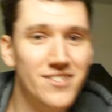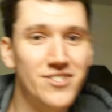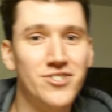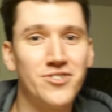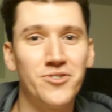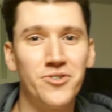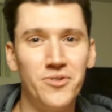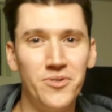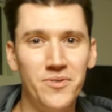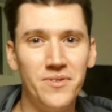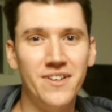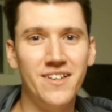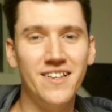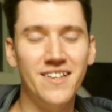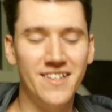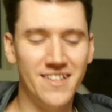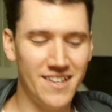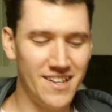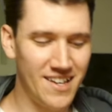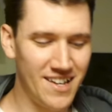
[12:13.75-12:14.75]

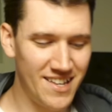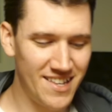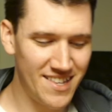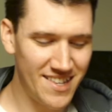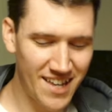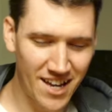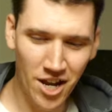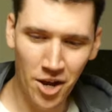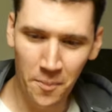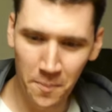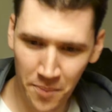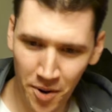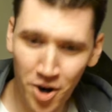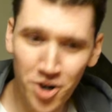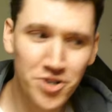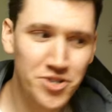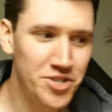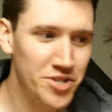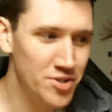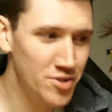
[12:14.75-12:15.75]
So like a
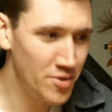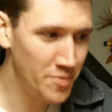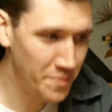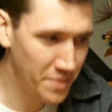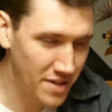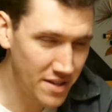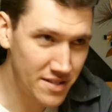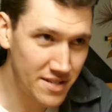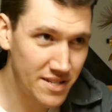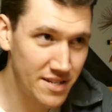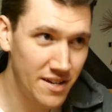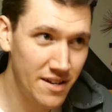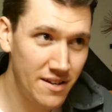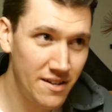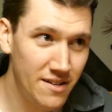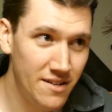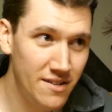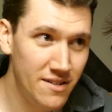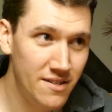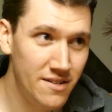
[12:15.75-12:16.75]
personal
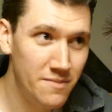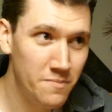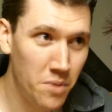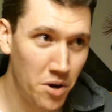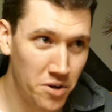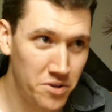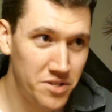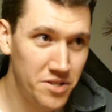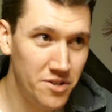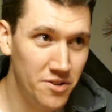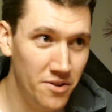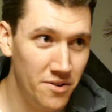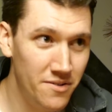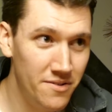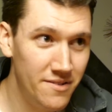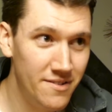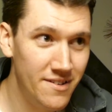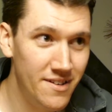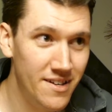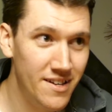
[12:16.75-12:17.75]
pizza.
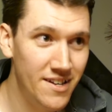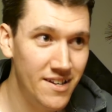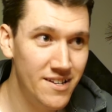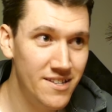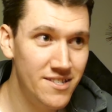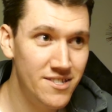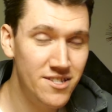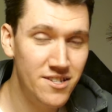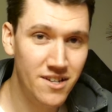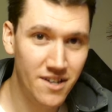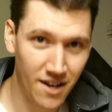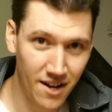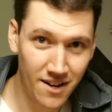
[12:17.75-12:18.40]
Personal. Mm-hmm.